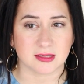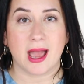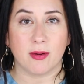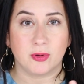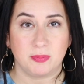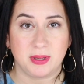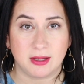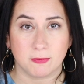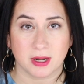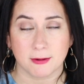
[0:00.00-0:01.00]
That would
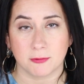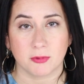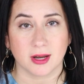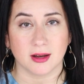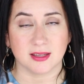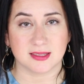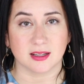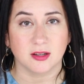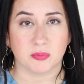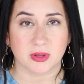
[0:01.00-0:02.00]
be what I would wear as the
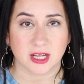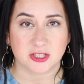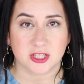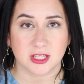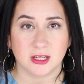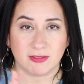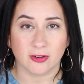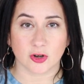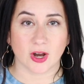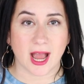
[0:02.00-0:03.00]
complexion,
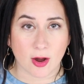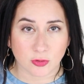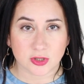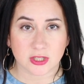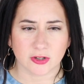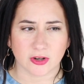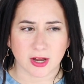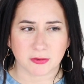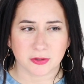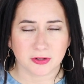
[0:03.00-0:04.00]
evener out, evener
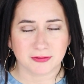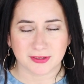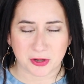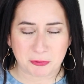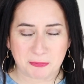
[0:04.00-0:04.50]
outer, no.